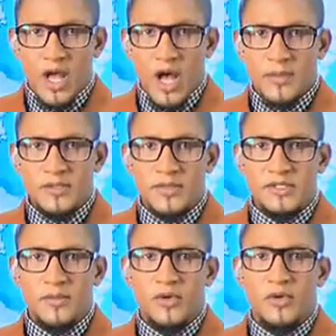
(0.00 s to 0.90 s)

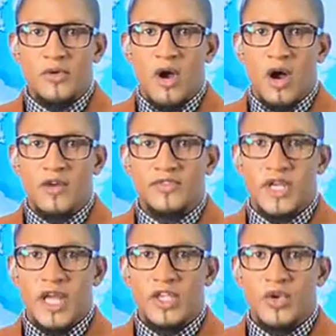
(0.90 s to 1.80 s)
Optimism grew after
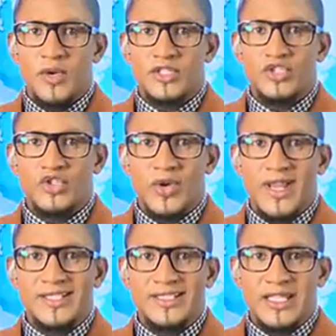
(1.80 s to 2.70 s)
a US
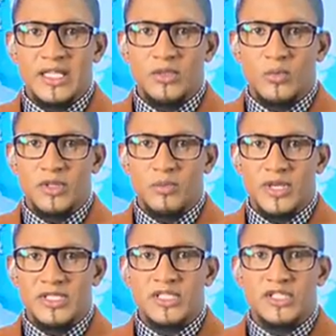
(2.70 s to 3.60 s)
trade deal with
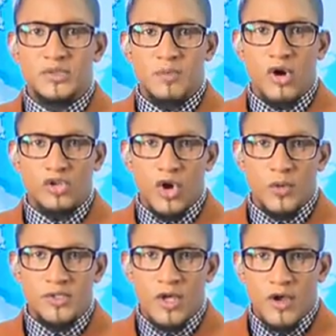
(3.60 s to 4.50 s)
Britain sparked
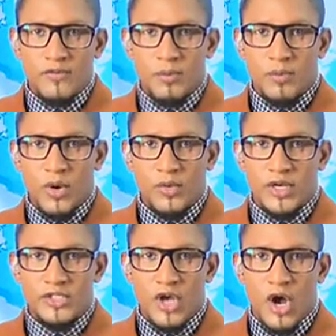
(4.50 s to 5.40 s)
hopes for
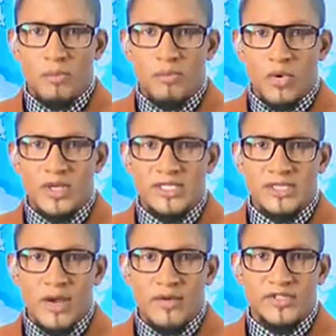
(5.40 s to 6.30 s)
progress on broader
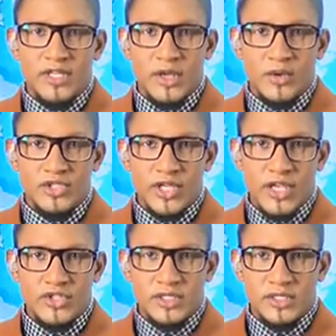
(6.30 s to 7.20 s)
tariffs
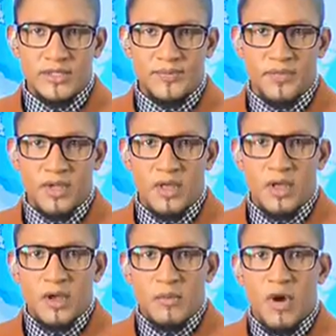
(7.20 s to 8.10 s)
negotiations.
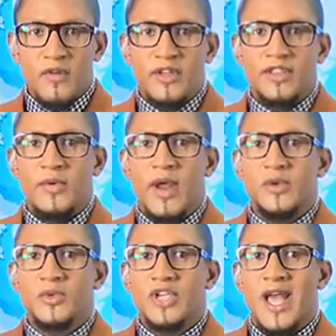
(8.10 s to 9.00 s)
Moreover, the rand,
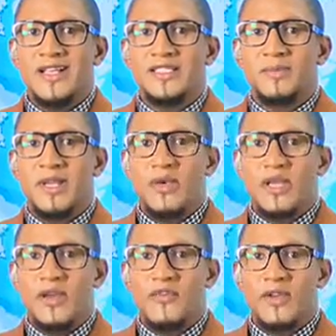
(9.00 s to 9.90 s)
which has been
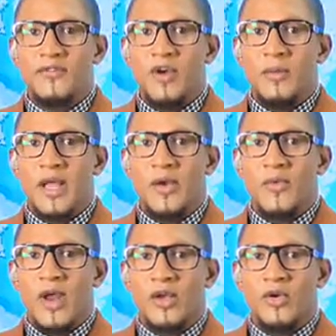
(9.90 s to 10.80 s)
recovering from a
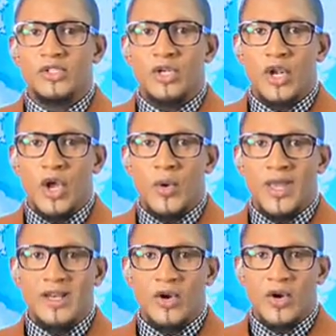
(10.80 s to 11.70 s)
record low
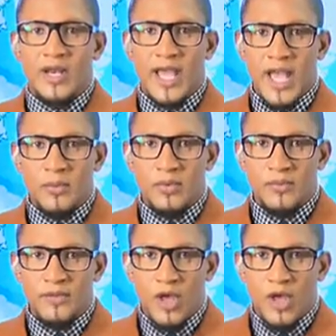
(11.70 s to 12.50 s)
in early April,